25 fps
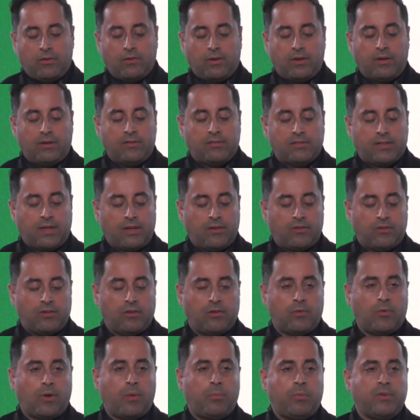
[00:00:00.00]

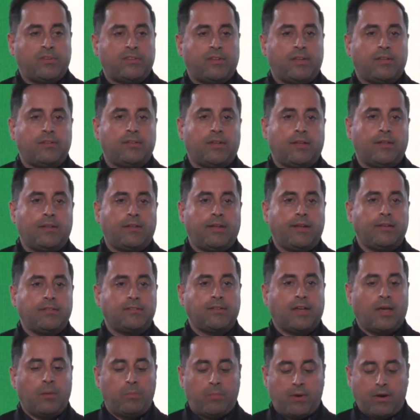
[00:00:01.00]
organization representing
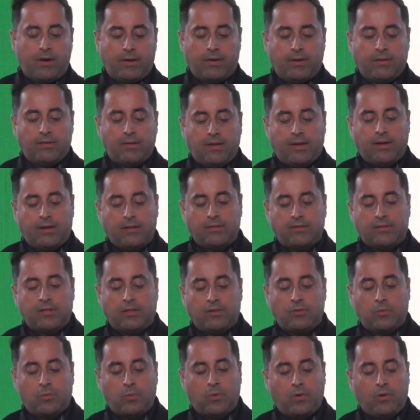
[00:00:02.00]
landscape architects
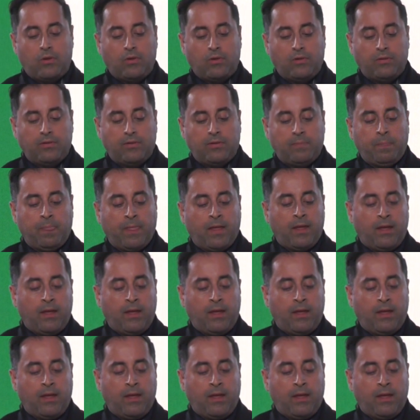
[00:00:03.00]
in the world,